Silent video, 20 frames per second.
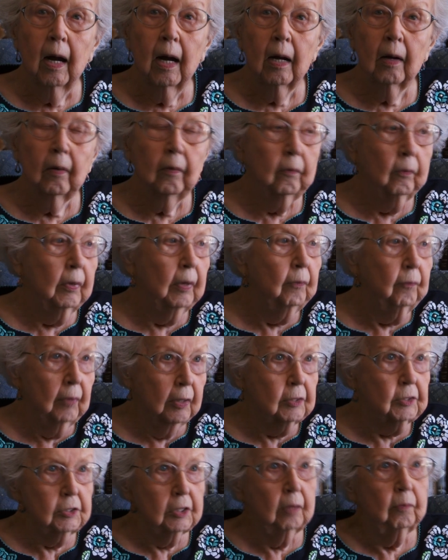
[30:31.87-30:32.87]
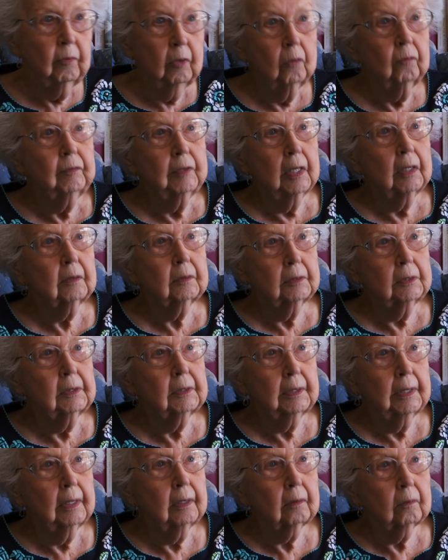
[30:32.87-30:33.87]
uh, we eventually moved down
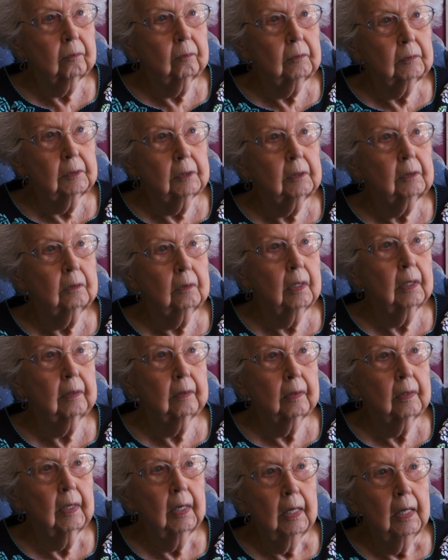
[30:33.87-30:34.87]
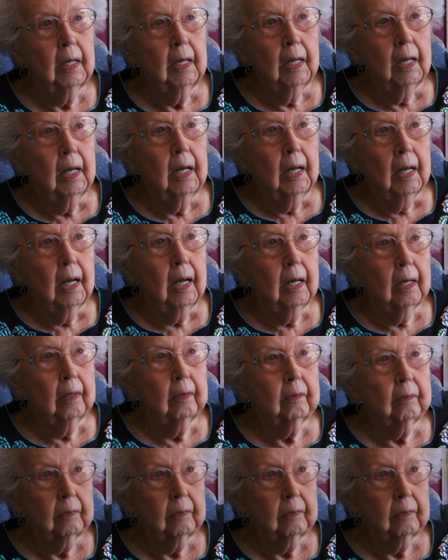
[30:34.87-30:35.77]
to Cal- to uh, uh,